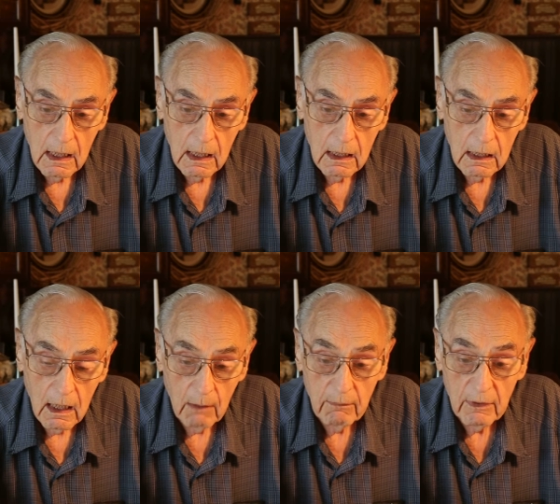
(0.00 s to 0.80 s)
uh,
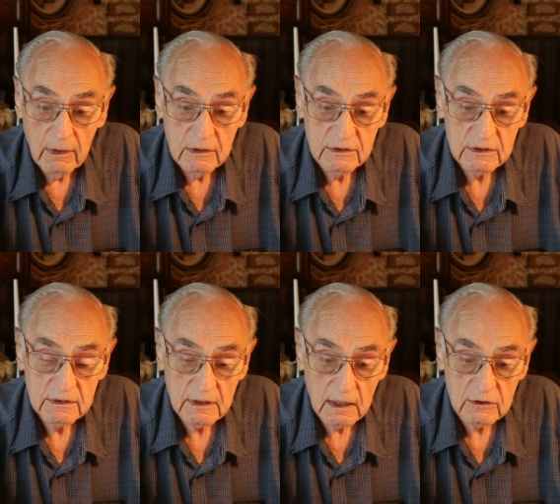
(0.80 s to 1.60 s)
our marriage
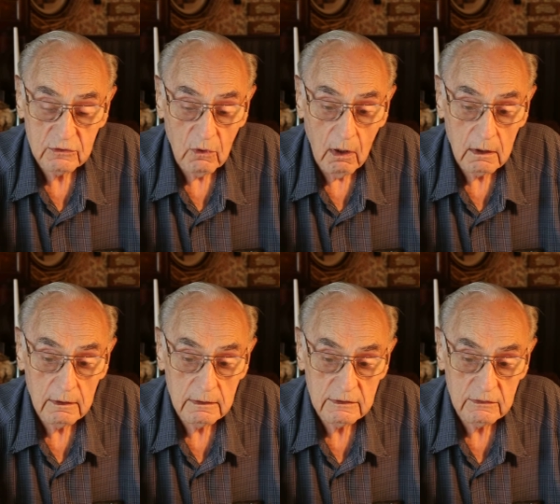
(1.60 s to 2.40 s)
just got
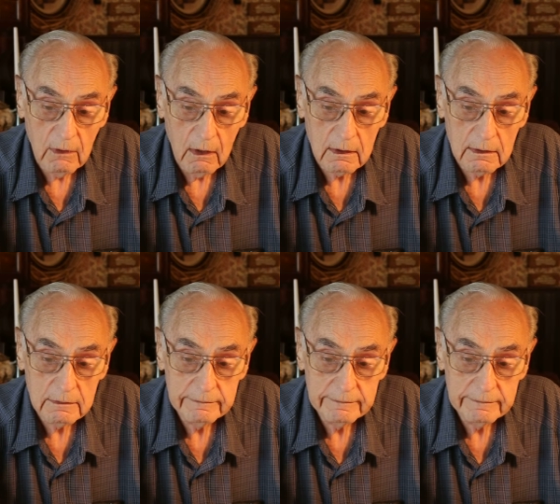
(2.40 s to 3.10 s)
stronger and stronger.